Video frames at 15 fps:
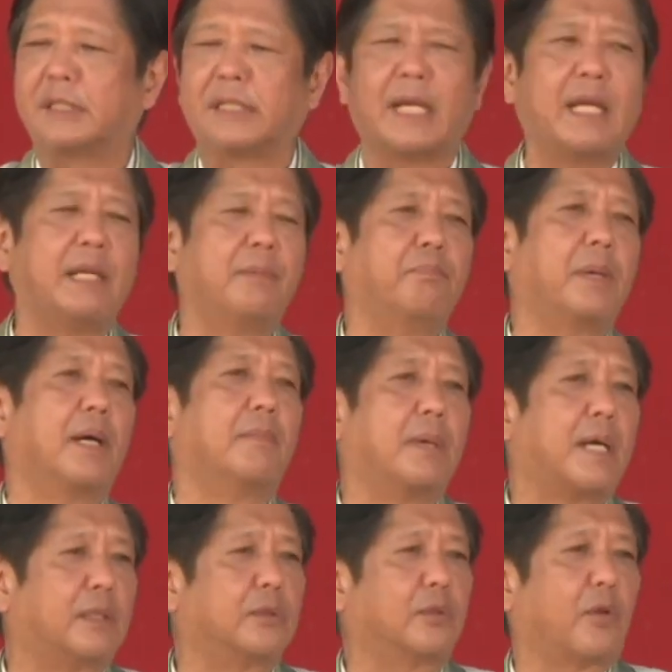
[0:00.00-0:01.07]
same
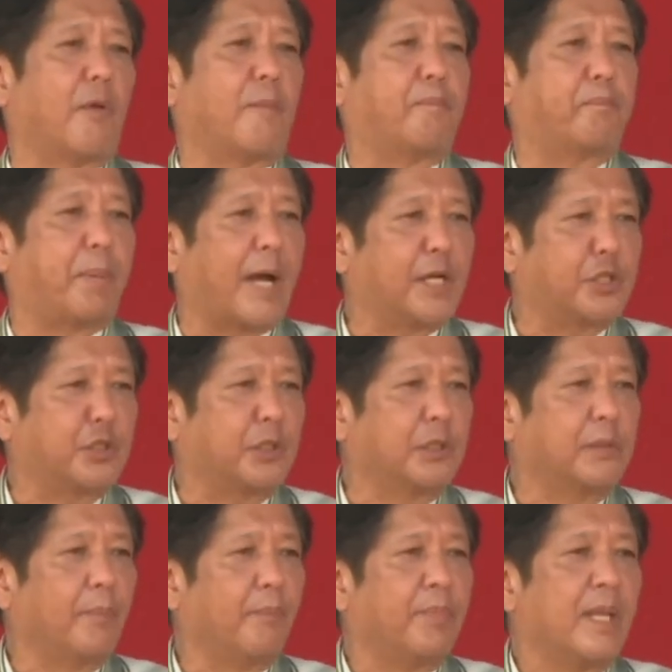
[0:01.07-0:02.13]
amount of passion